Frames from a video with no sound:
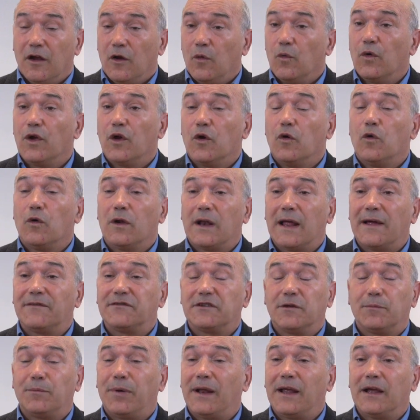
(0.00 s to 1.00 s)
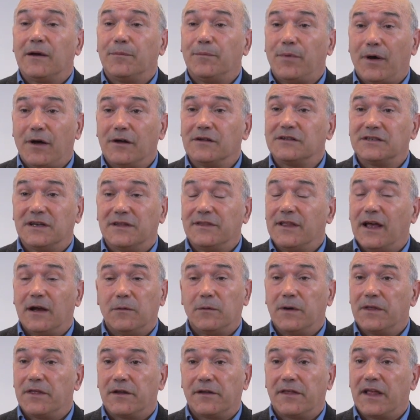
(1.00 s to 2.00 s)
We all have to play our part in that,
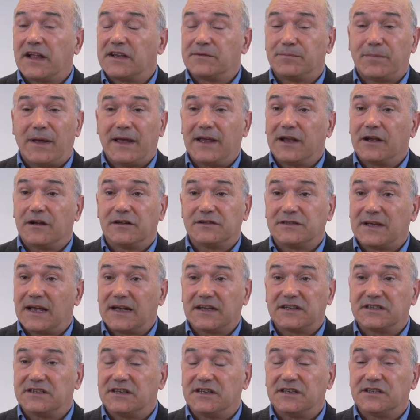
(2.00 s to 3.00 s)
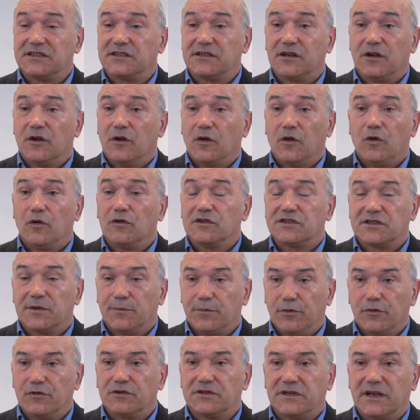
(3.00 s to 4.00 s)
whether that's paying our taxes or
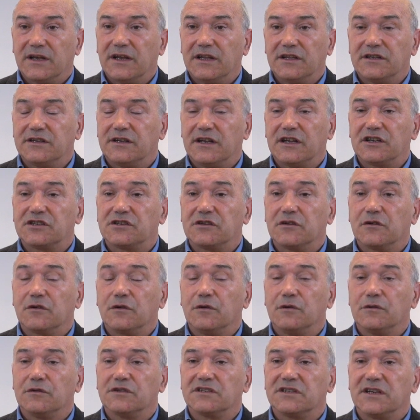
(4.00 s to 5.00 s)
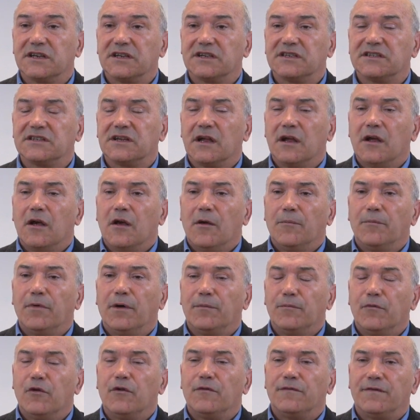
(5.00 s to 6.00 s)
supporting international causes.
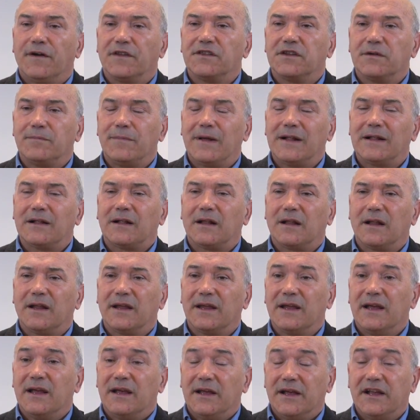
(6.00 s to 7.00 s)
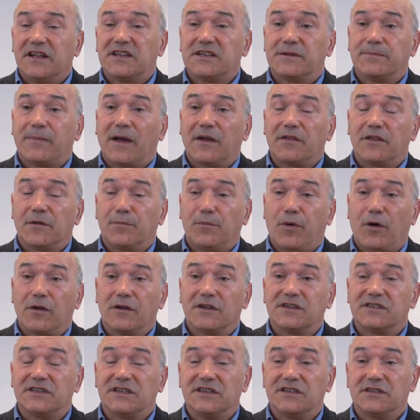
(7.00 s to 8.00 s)
But more fundamentally, it's about the
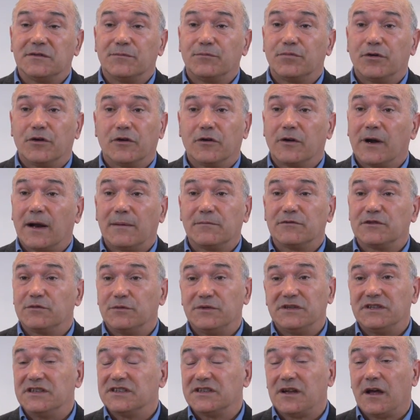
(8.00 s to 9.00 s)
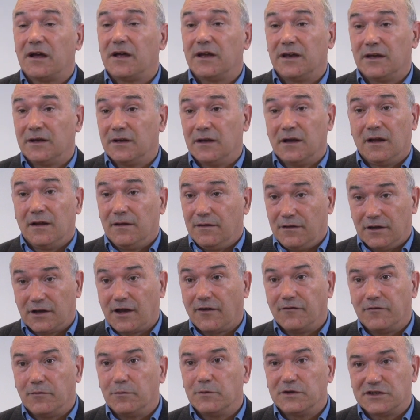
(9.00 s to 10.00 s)
policies and programs we design, the
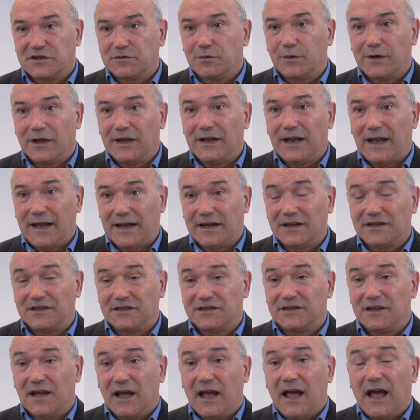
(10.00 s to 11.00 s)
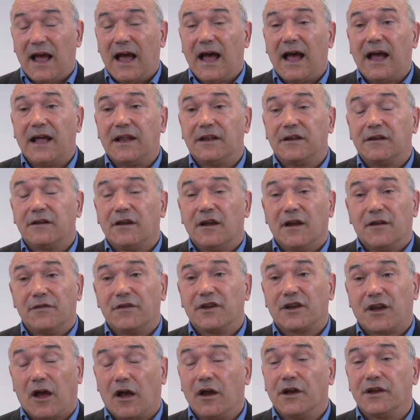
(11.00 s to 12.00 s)
governments we elect, and
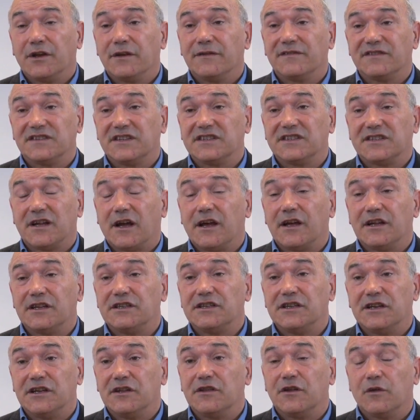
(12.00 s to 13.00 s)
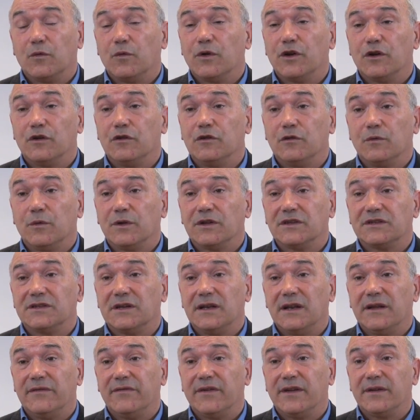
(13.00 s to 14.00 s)
the kind of society that we all want to
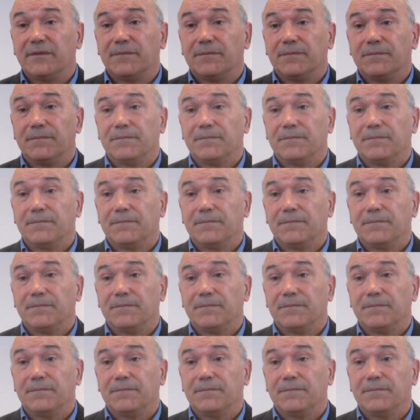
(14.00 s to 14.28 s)
live in.